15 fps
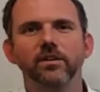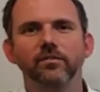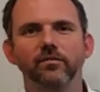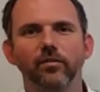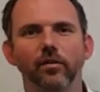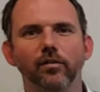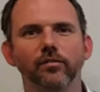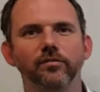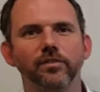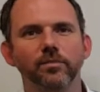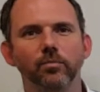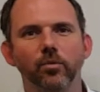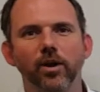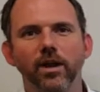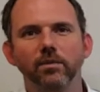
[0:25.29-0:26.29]
involved
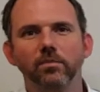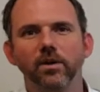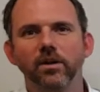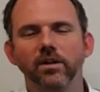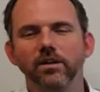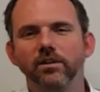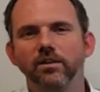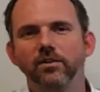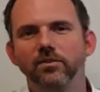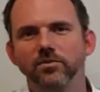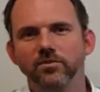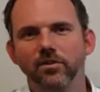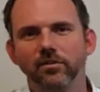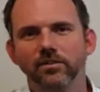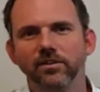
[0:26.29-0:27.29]
in Pragma in a
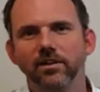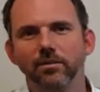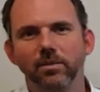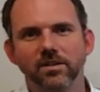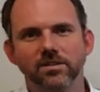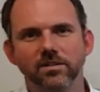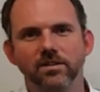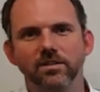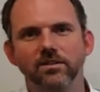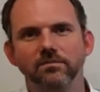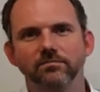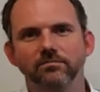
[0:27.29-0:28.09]
consulting capacity.